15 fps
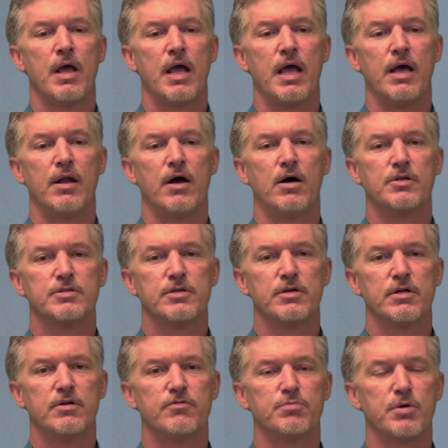And
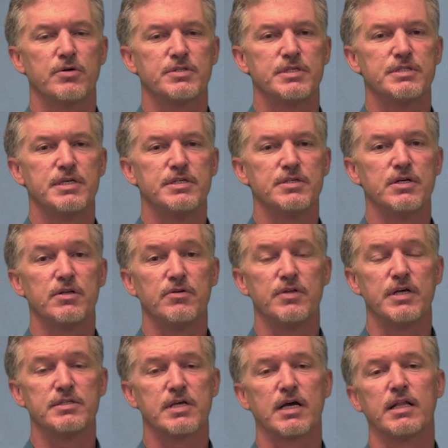alternative processes include
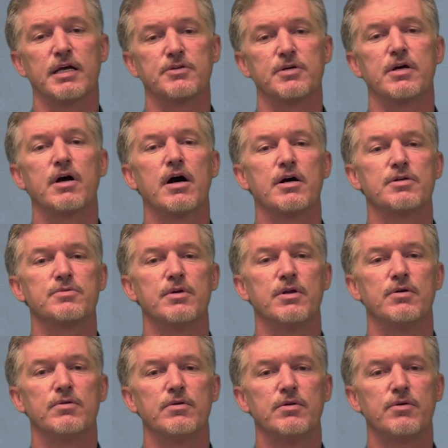things like electric cars. We
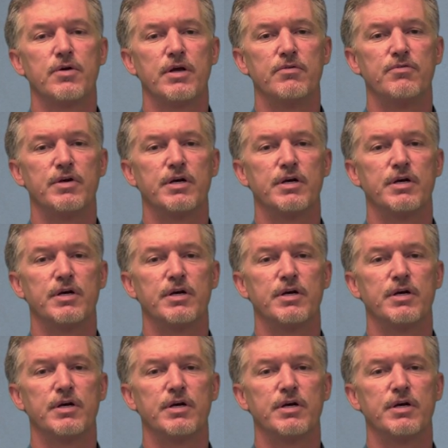don't create